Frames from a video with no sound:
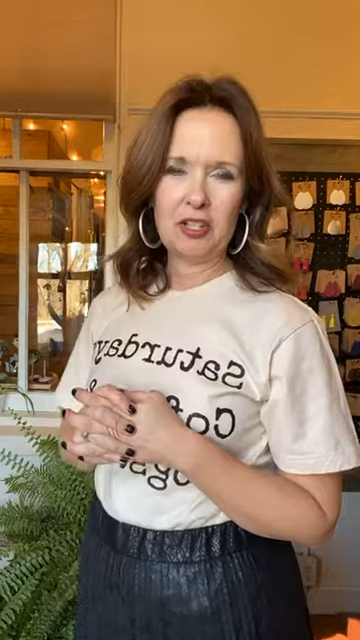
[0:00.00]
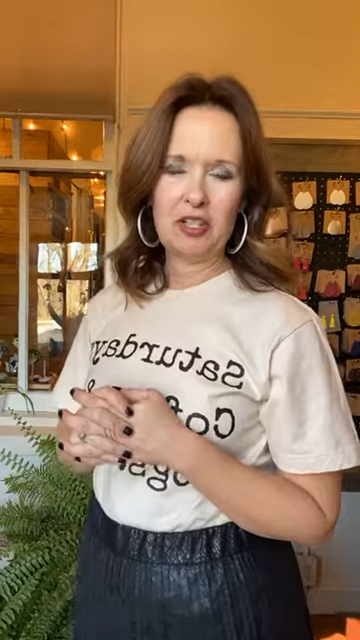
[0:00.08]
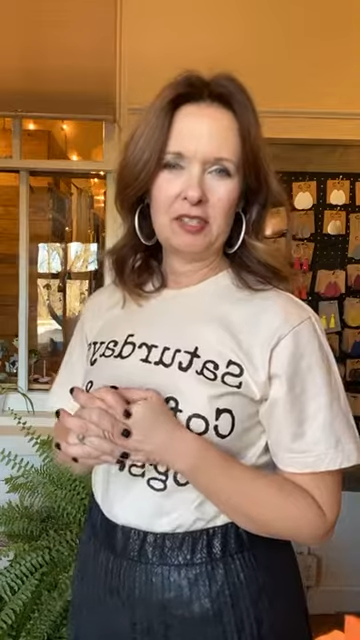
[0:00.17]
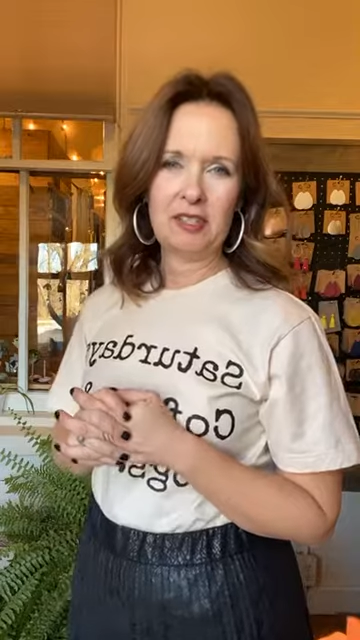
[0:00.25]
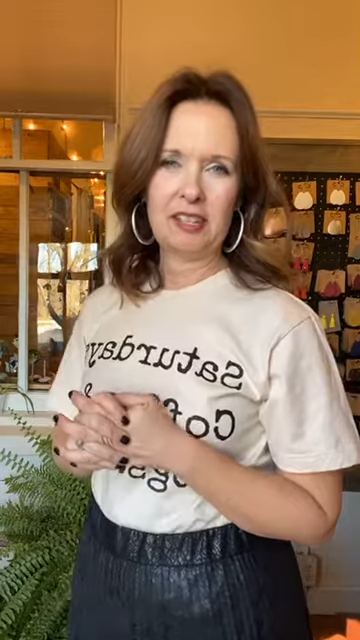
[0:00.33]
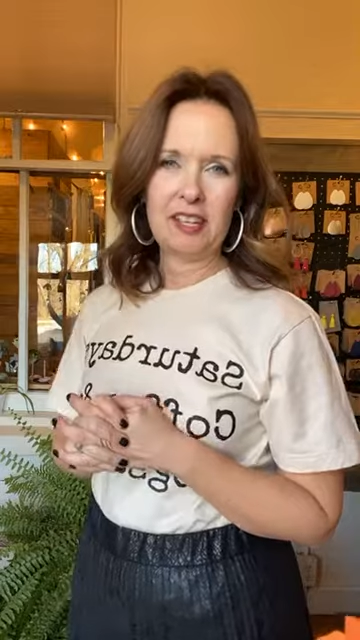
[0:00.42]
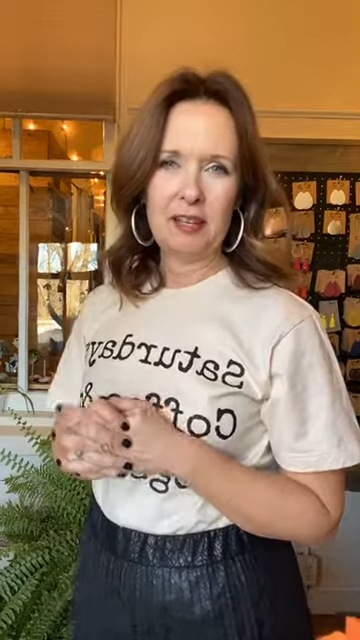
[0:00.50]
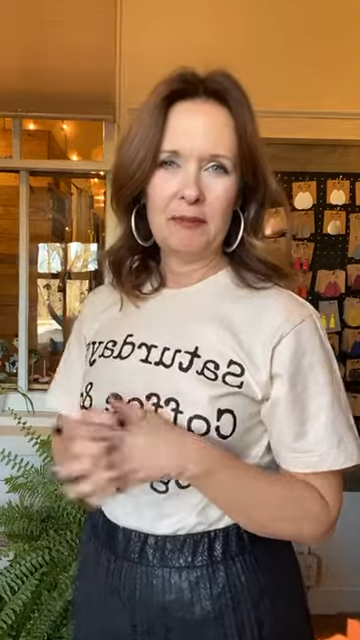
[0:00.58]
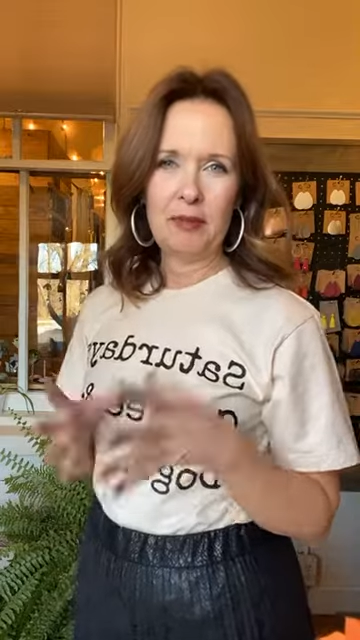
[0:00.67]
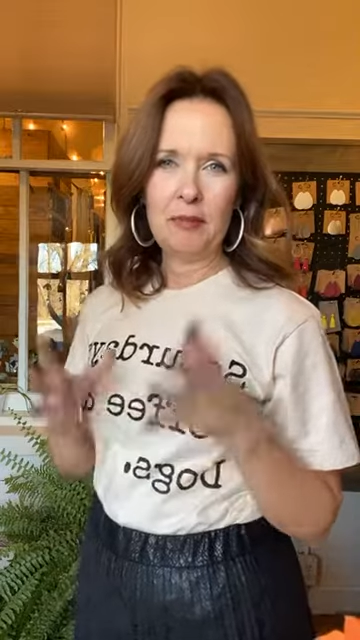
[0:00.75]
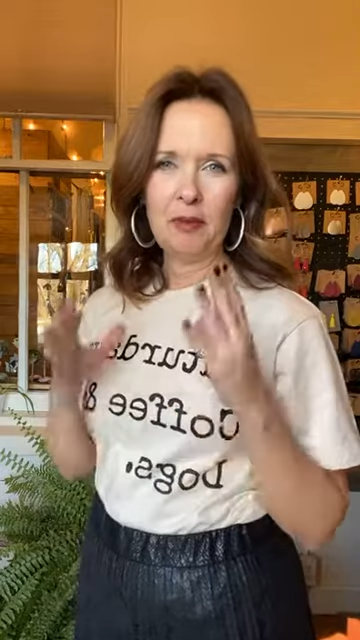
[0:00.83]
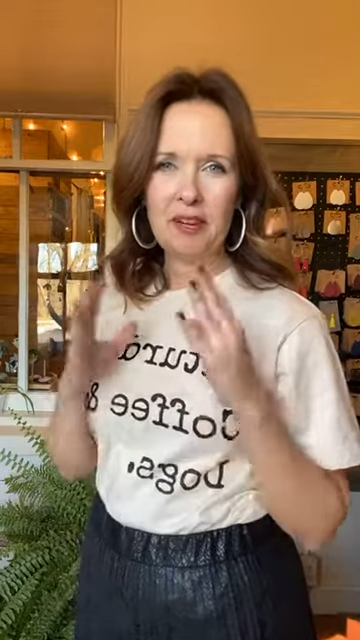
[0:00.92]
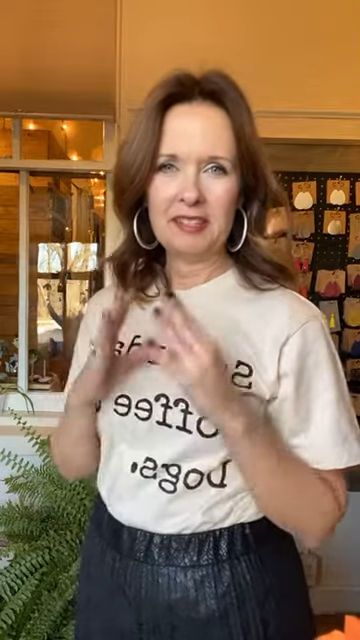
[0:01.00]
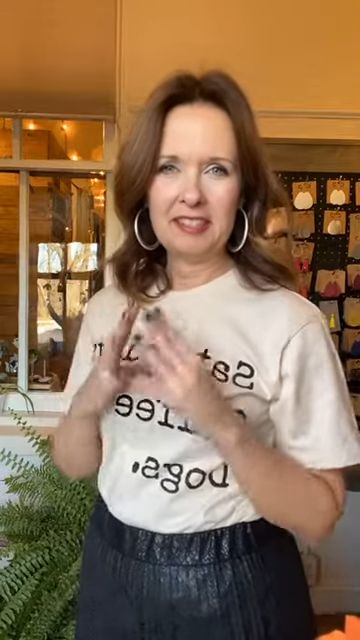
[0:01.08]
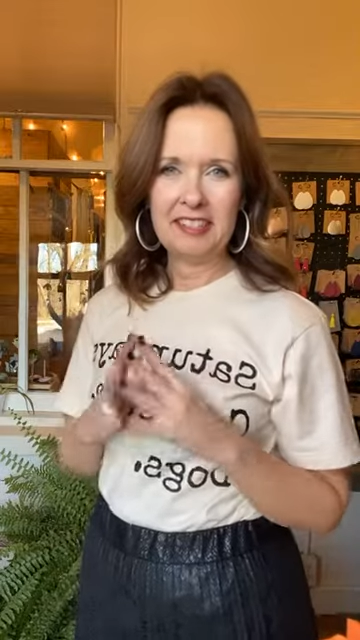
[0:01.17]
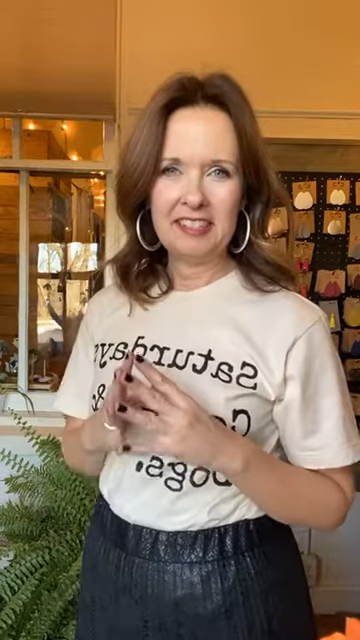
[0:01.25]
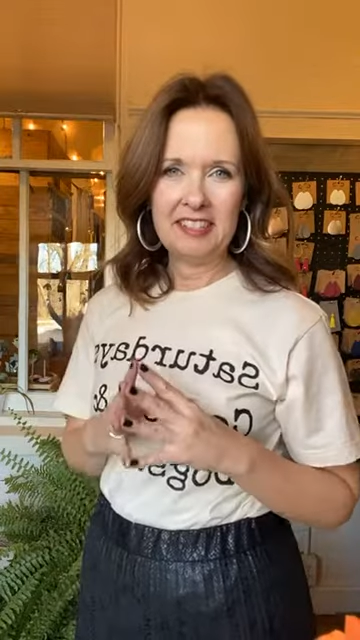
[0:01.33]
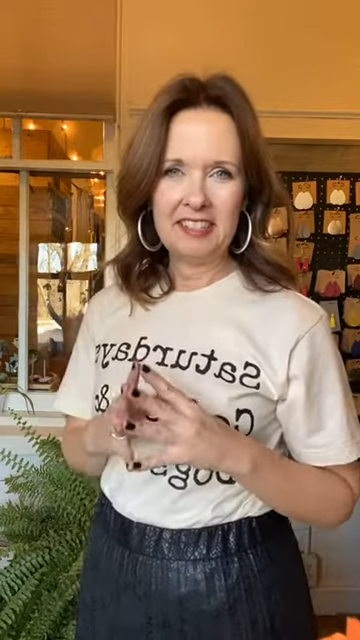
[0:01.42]
Just be
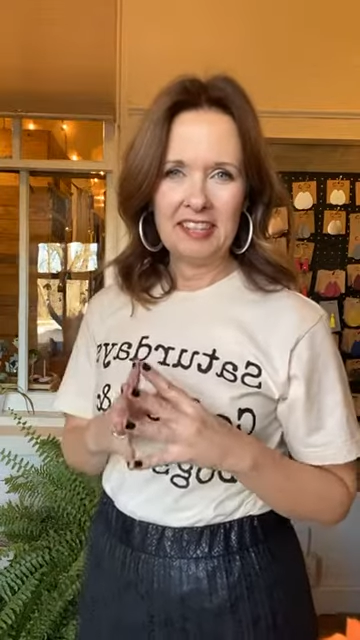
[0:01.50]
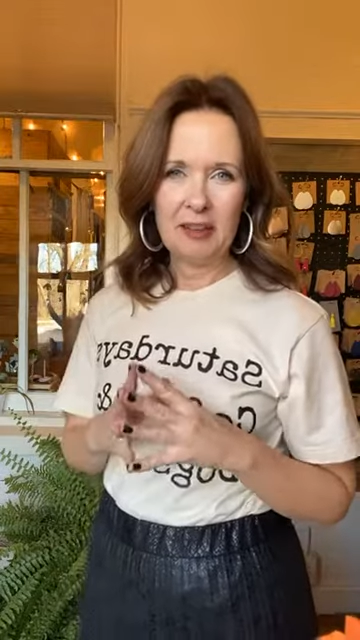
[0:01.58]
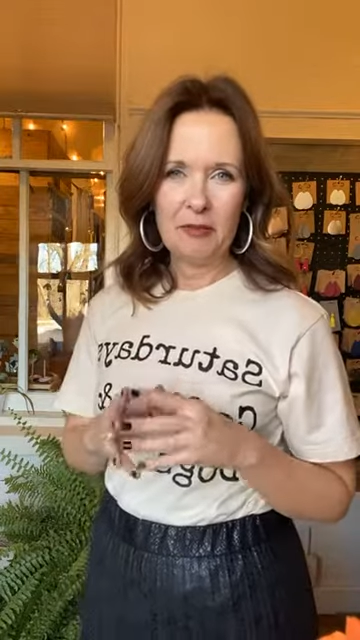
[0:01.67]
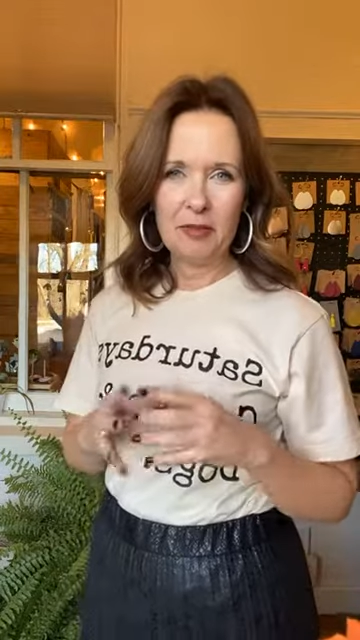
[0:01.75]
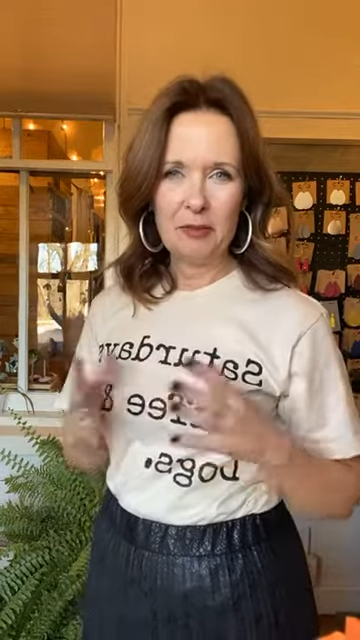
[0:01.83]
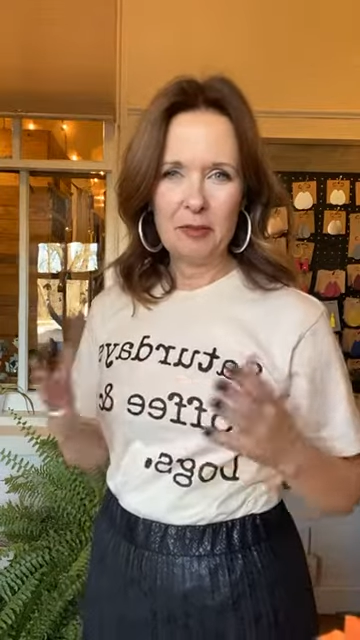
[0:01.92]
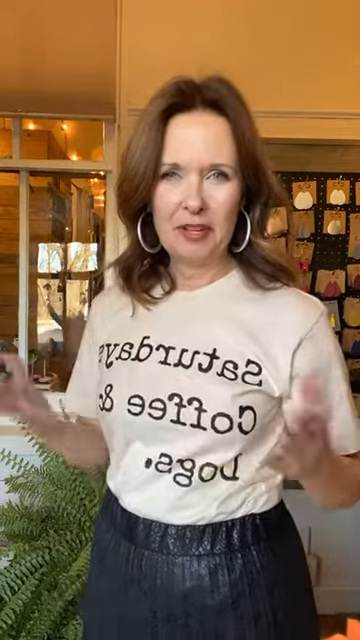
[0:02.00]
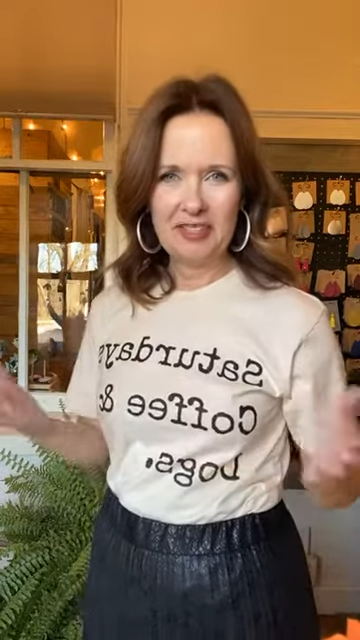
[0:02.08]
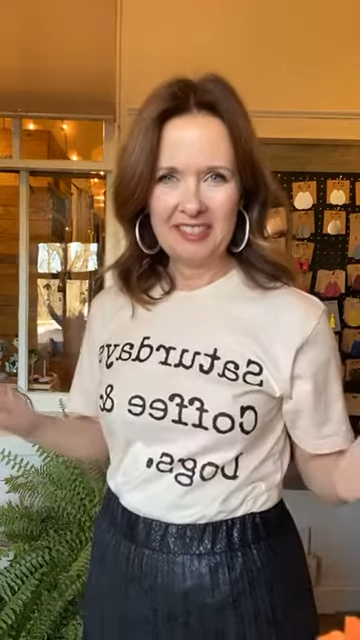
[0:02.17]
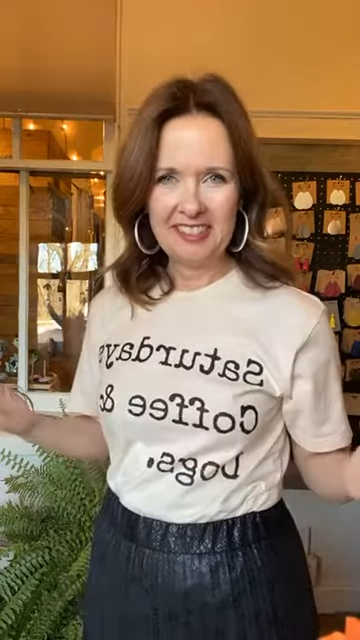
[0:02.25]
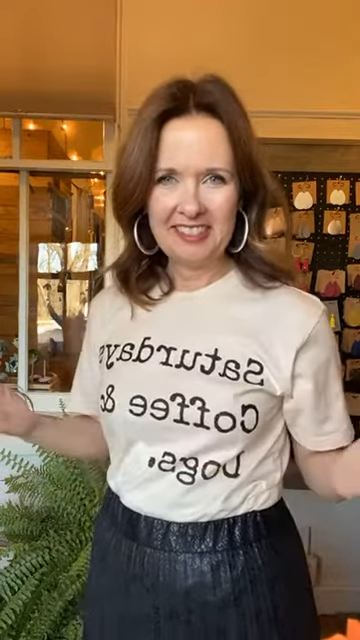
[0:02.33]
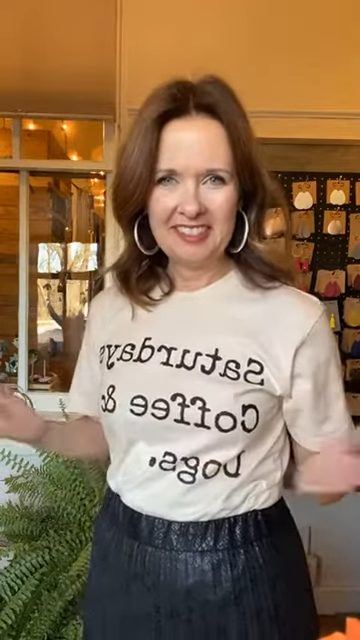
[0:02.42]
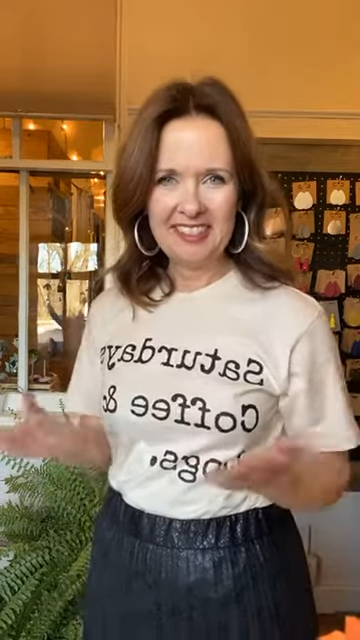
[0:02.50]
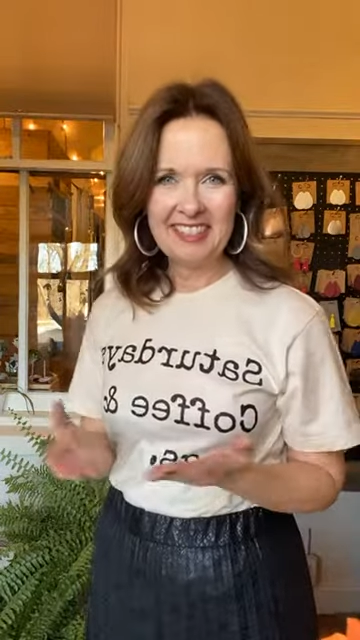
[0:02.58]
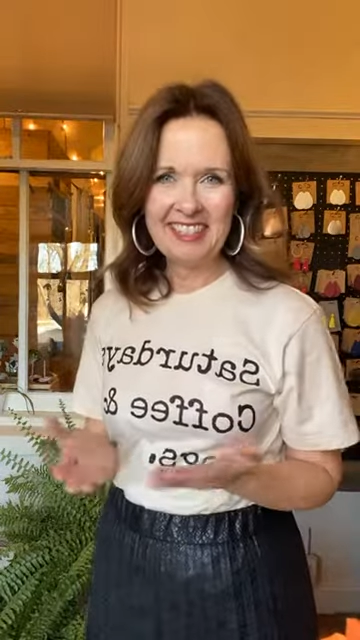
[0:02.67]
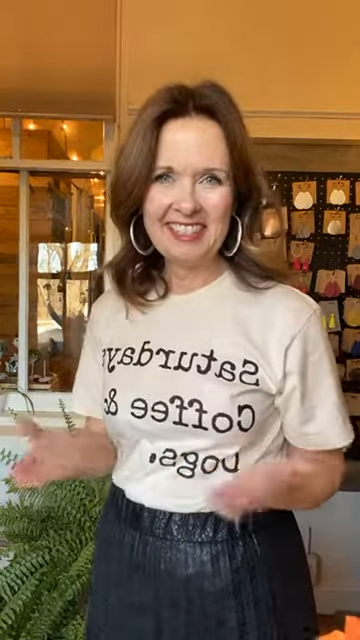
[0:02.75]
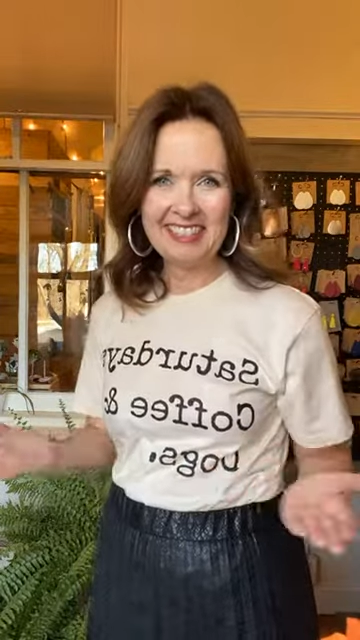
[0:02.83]
present with presence,